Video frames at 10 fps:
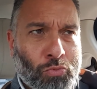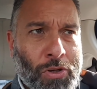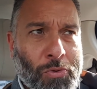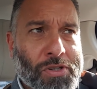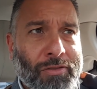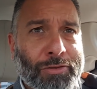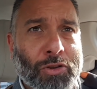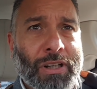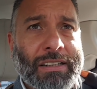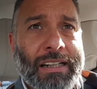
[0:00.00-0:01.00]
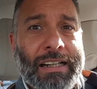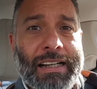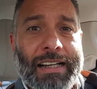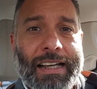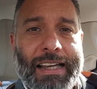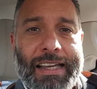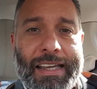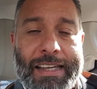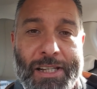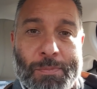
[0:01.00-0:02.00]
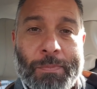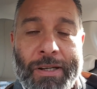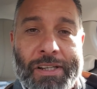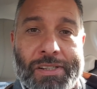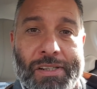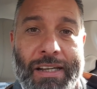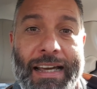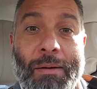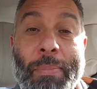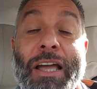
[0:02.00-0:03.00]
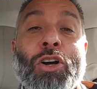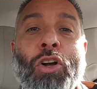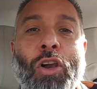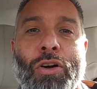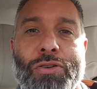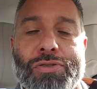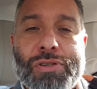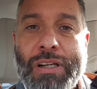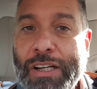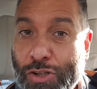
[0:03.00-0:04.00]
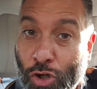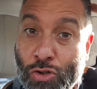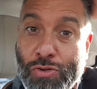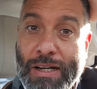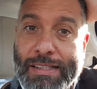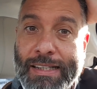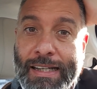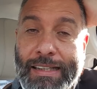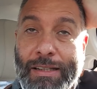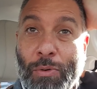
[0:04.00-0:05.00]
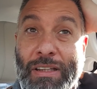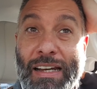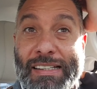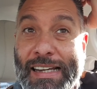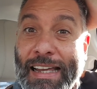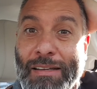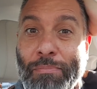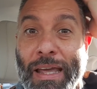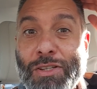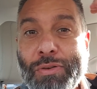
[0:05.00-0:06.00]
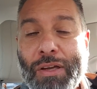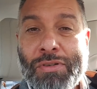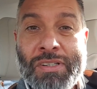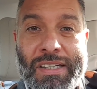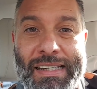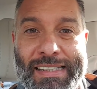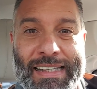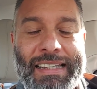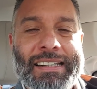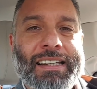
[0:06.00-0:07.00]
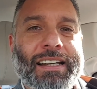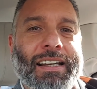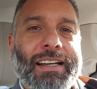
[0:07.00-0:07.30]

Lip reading: The reason for it, he had a buyout clause in his contract, the one that he signed in May 2016.